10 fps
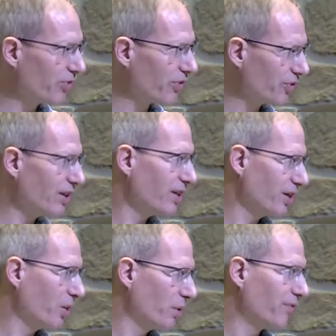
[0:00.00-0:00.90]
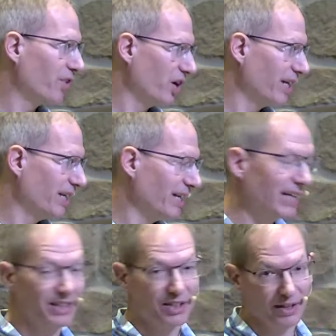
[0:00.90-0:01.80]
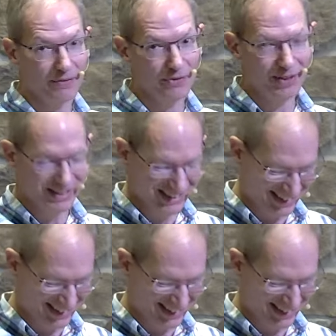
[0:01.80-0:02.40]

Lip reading: was the CEO of fun and gifts.